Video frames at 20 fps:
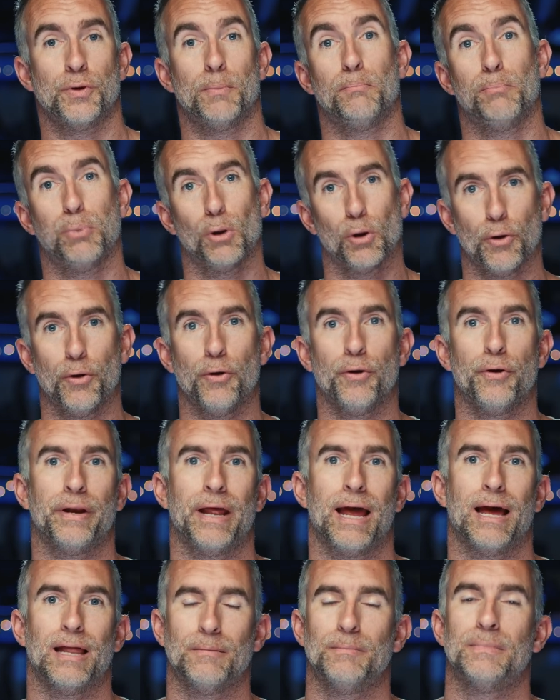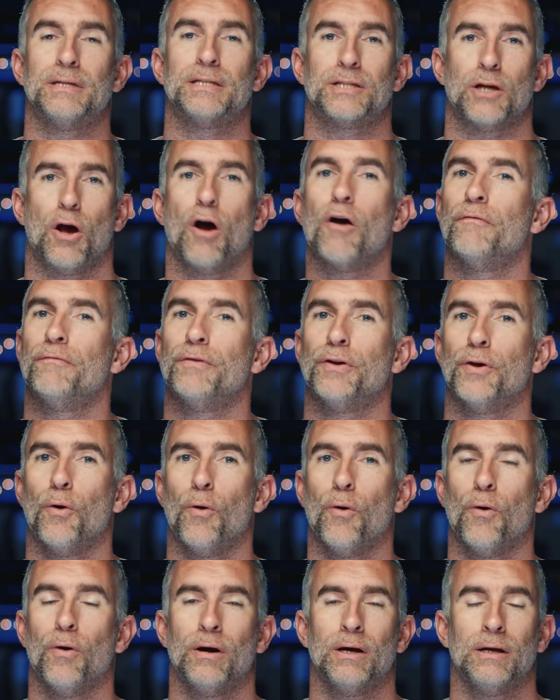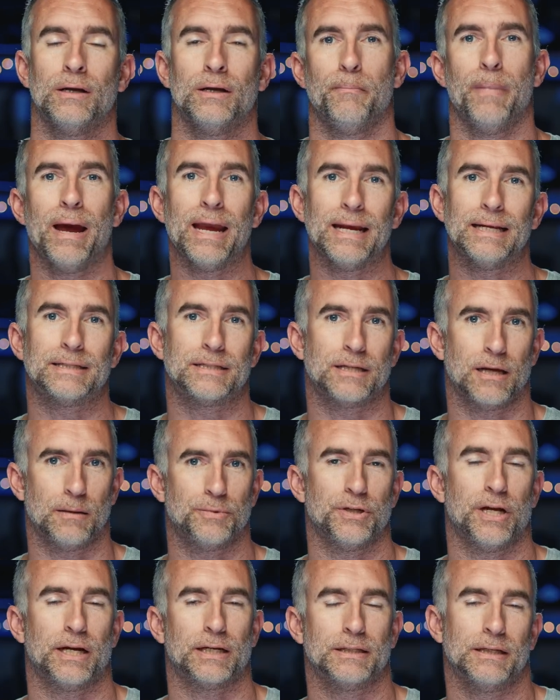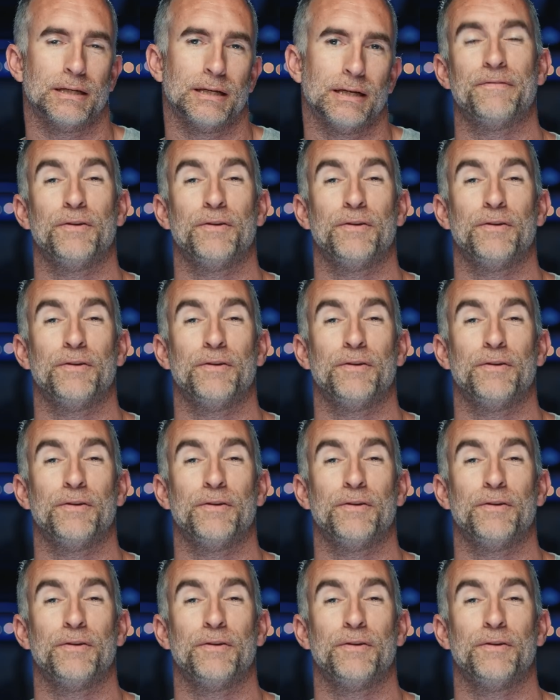the blurred elements of your main subject.